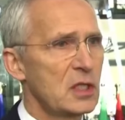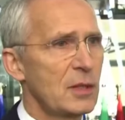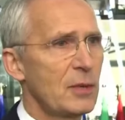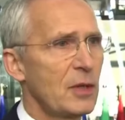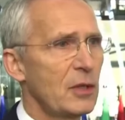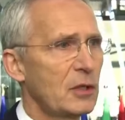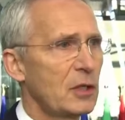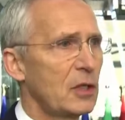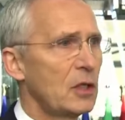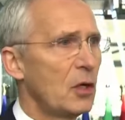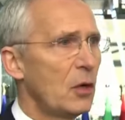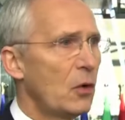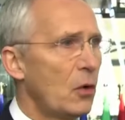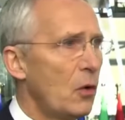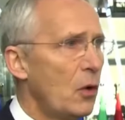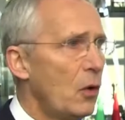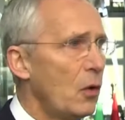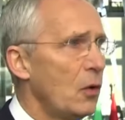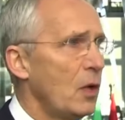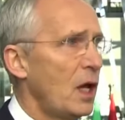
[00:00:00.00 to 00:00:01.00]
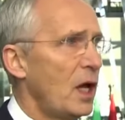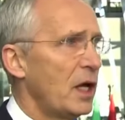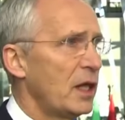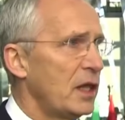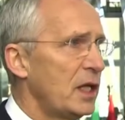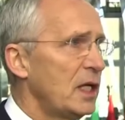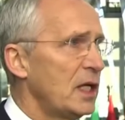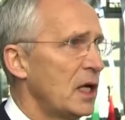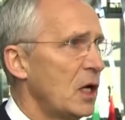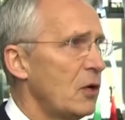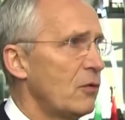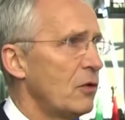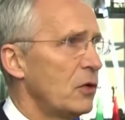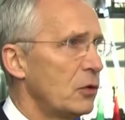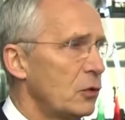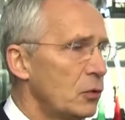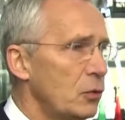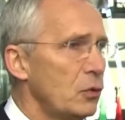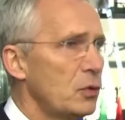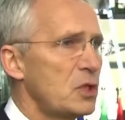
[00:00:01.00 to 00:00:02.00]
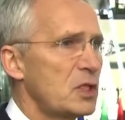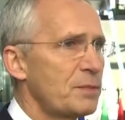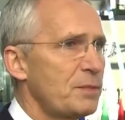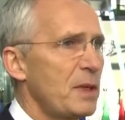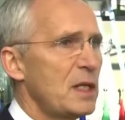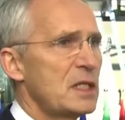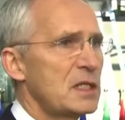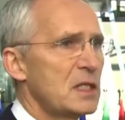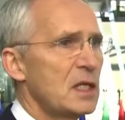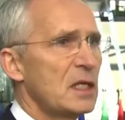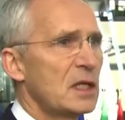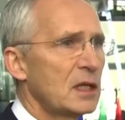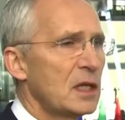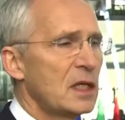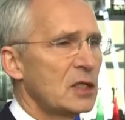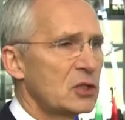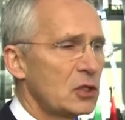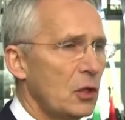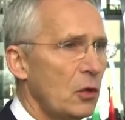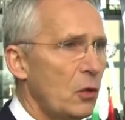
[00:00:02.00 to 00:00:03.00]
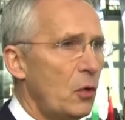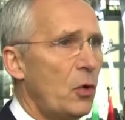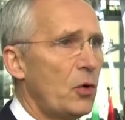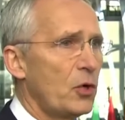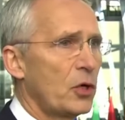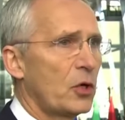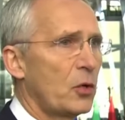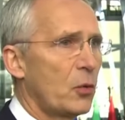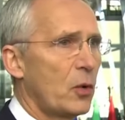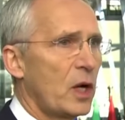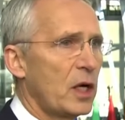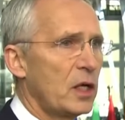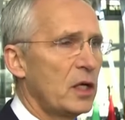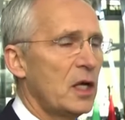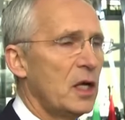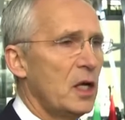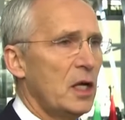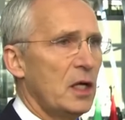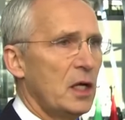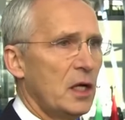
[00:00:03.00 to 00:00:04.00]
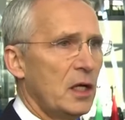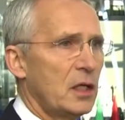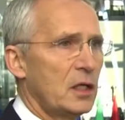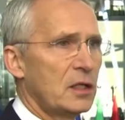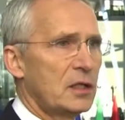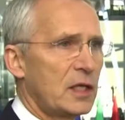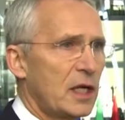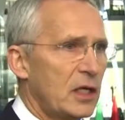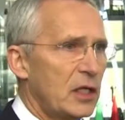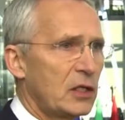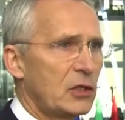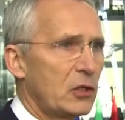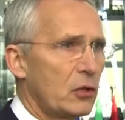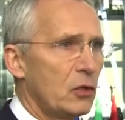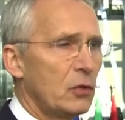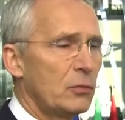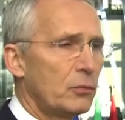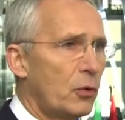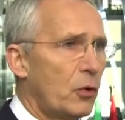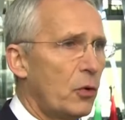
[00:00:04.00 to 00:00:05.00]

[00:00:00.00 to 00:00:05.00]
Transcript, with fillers: is about the whole idea of a rules based international order where uh, territorial